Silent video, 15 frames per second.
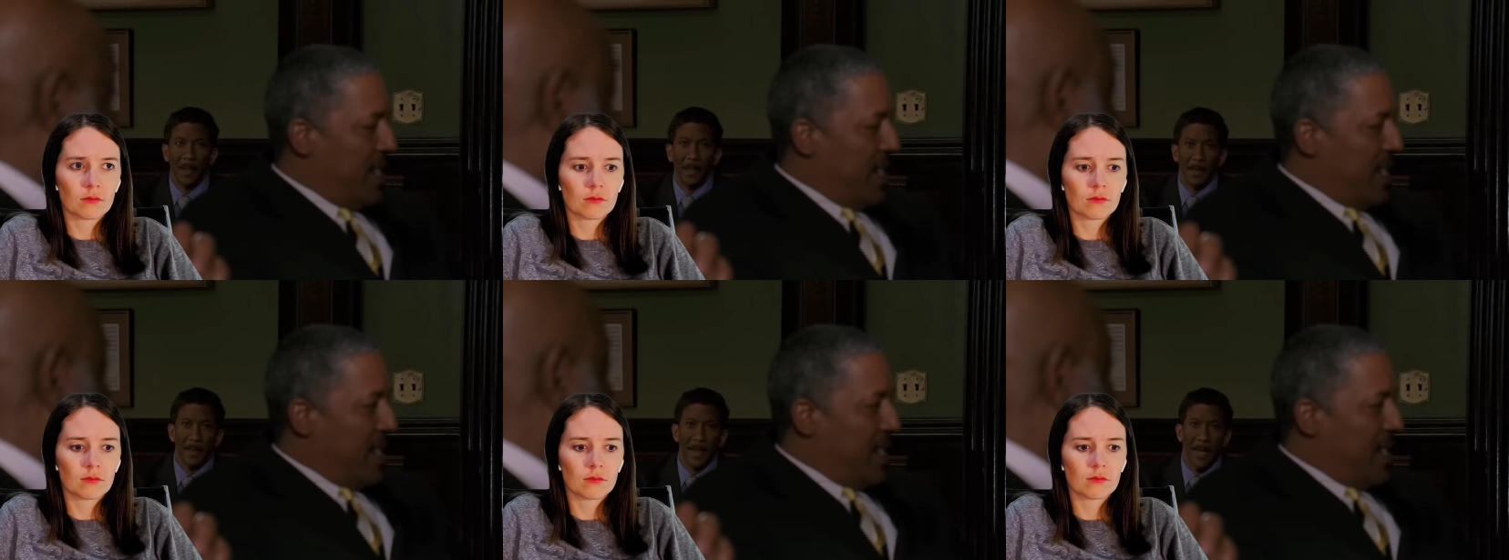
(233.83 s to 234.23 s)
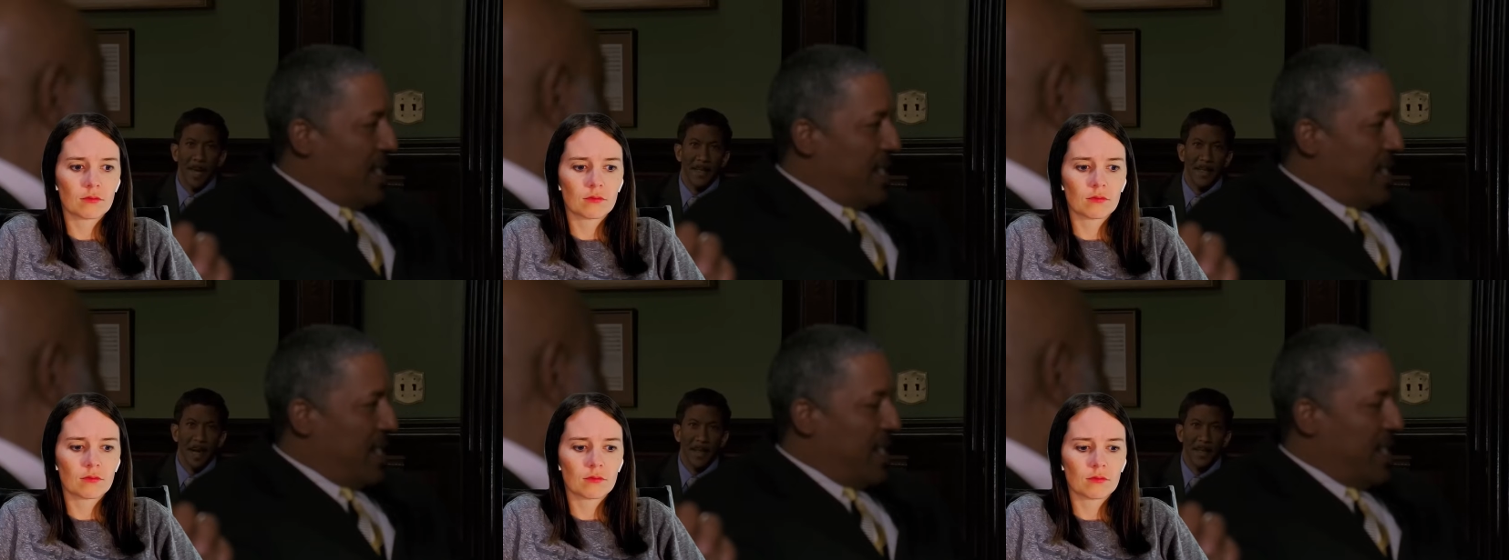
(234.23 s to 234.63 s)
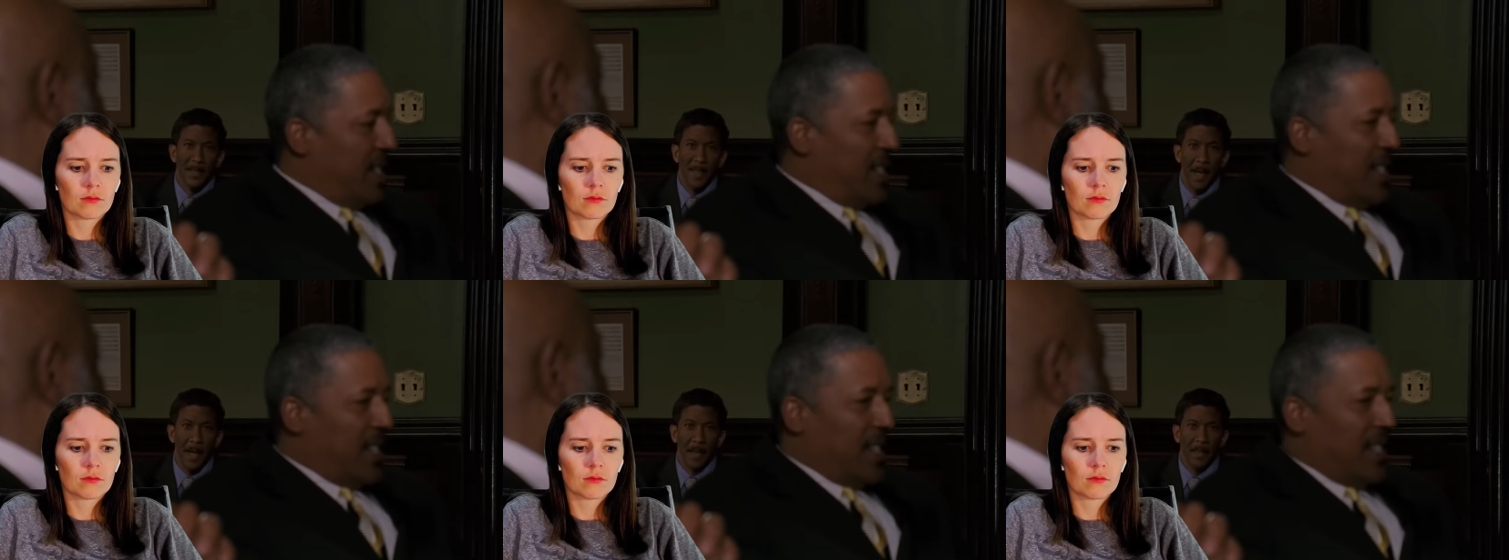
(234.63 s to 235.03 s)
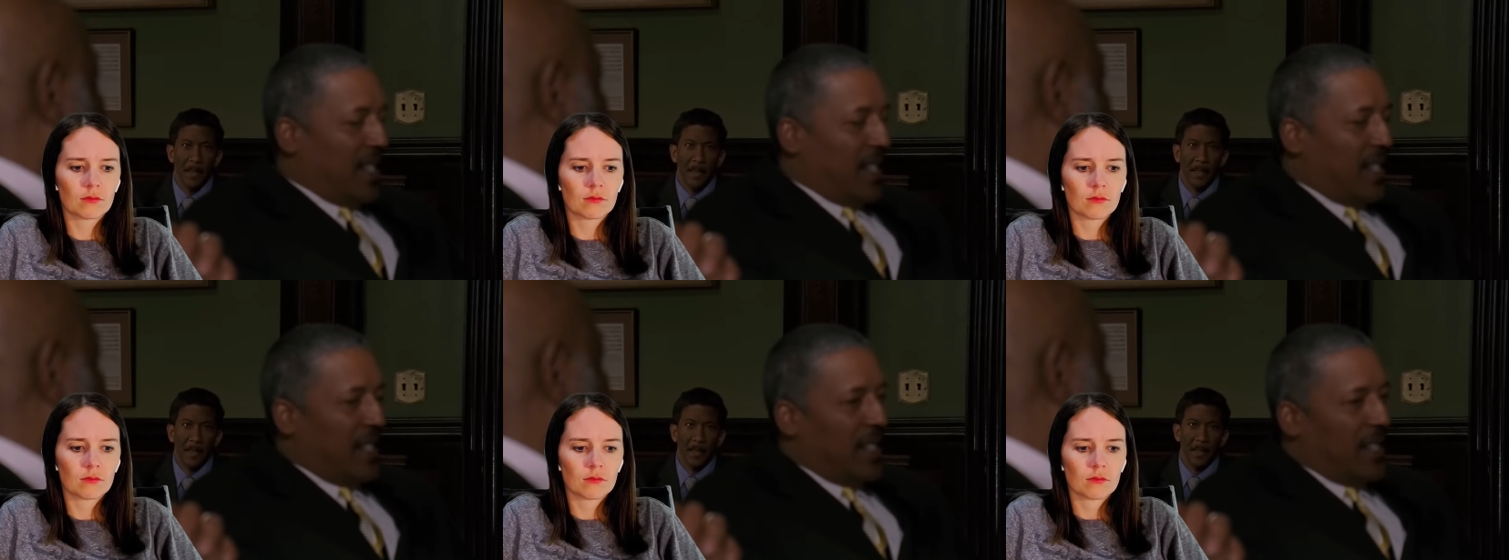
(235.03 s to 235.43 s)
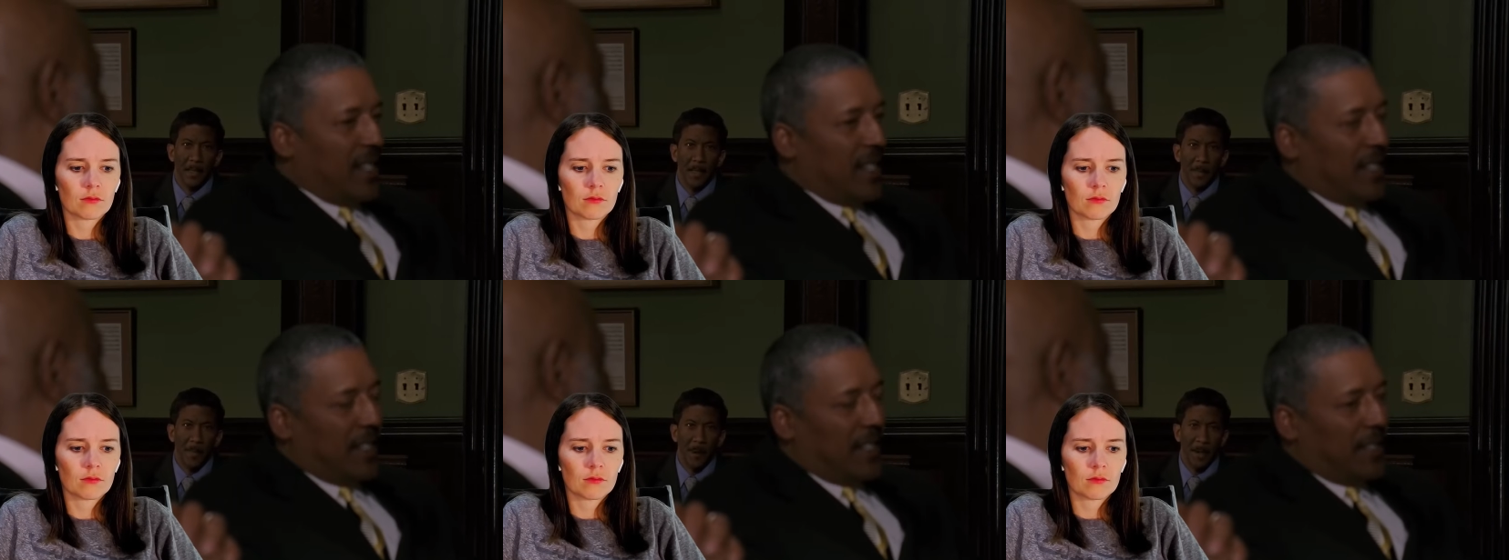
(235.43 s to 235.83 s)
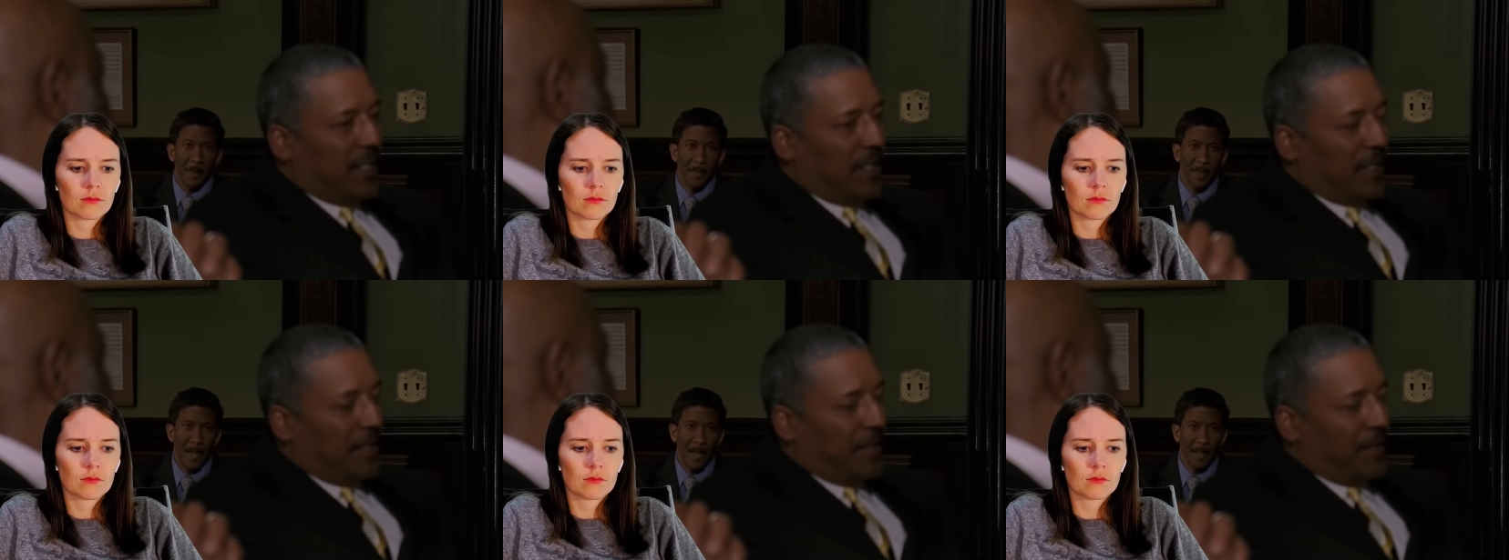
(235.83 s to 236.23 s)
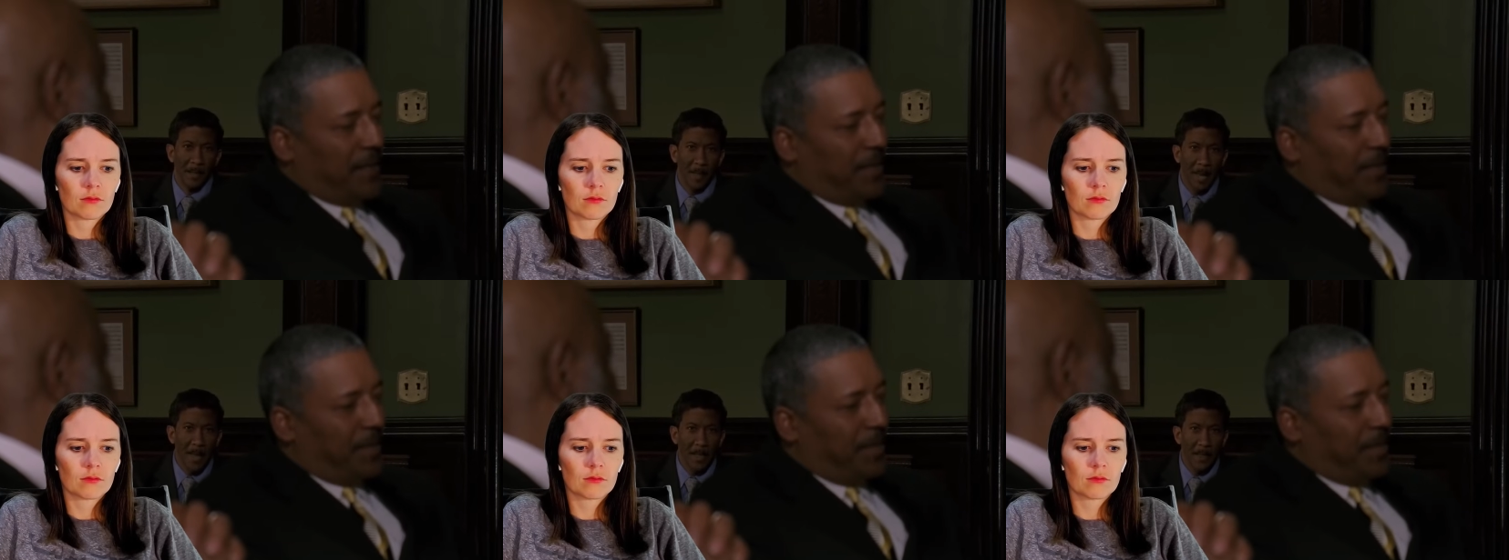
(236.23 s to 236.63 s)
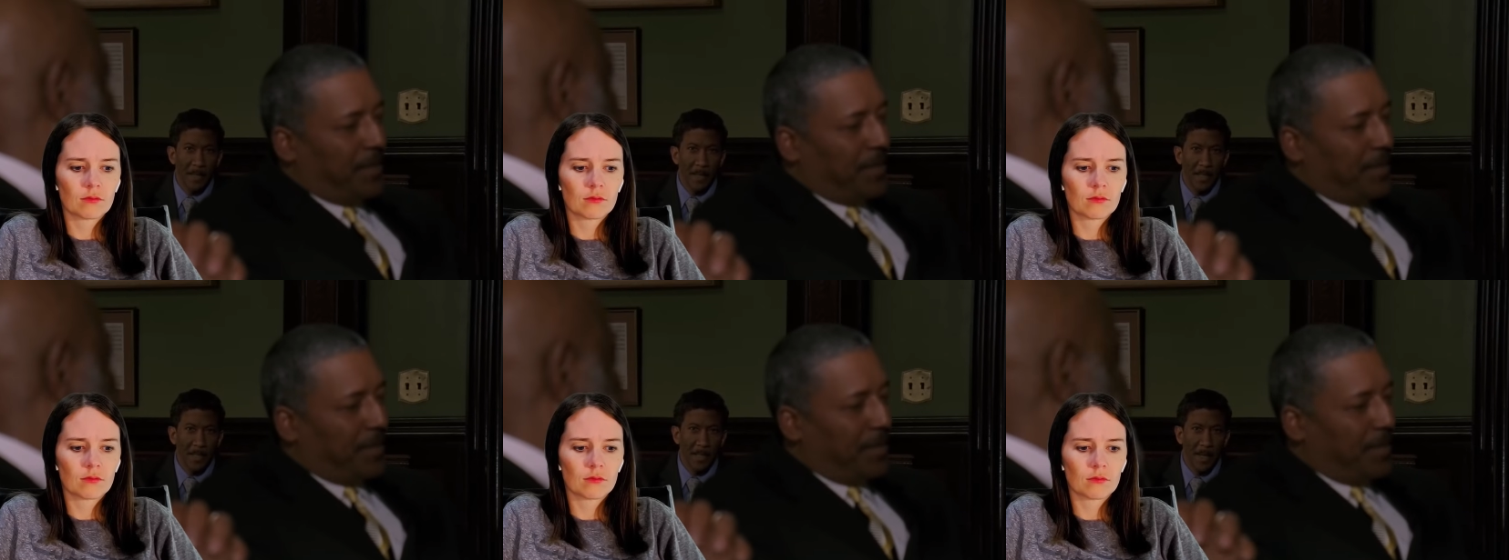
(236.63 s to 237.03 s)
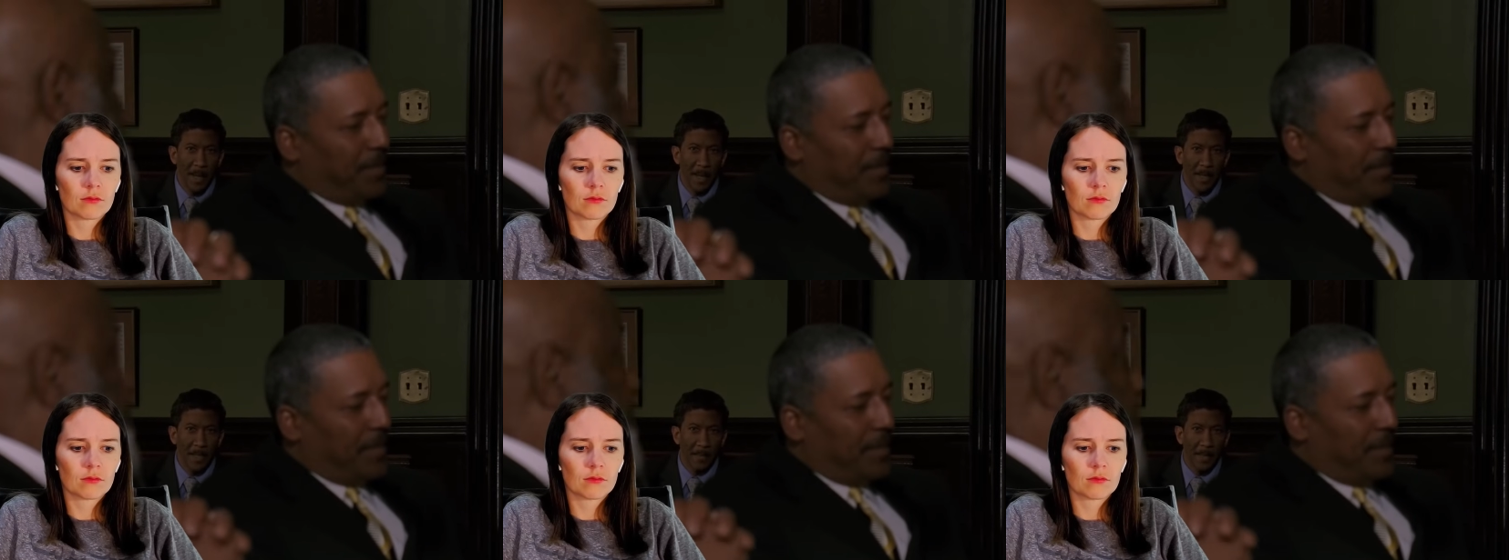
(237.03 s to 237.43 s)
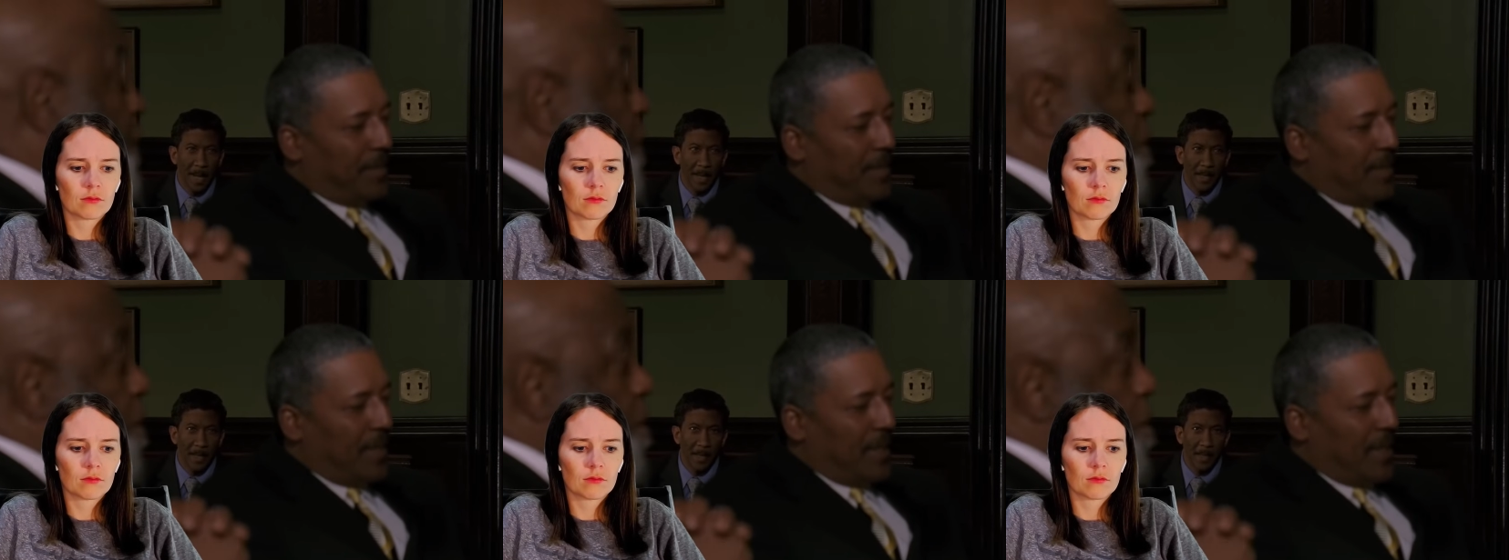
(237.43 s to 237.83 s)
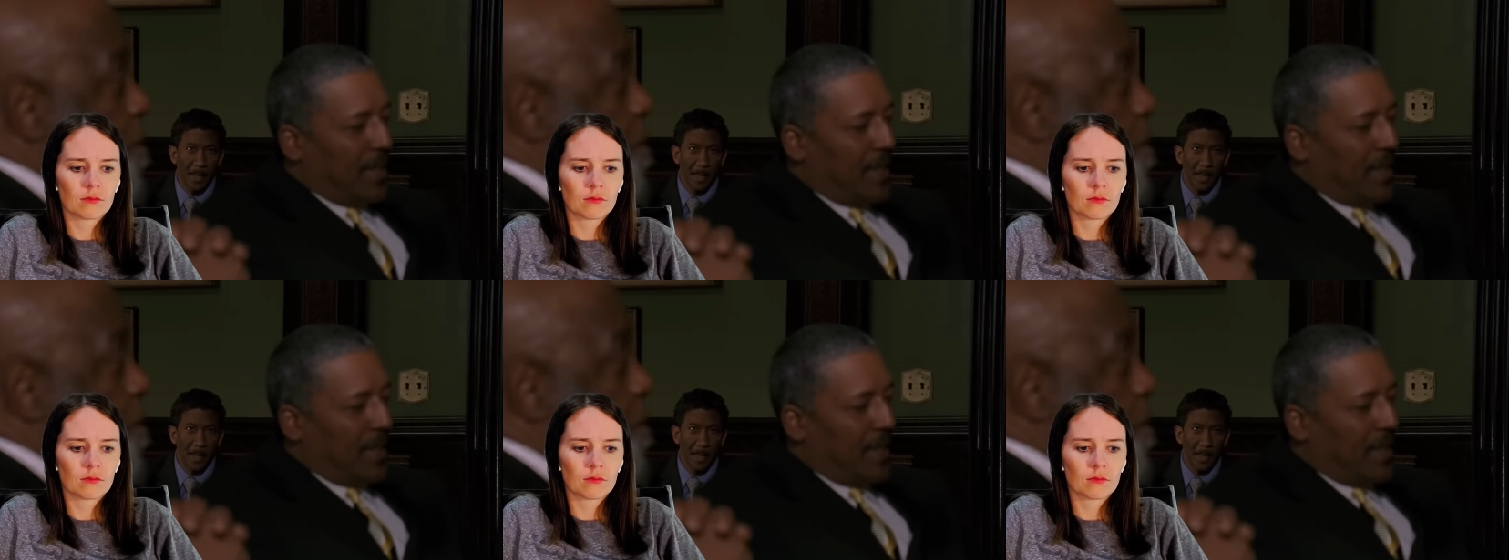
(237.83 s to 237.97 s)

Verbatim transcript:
Speaker 1: But last I checked, the department had a black commissioner and a black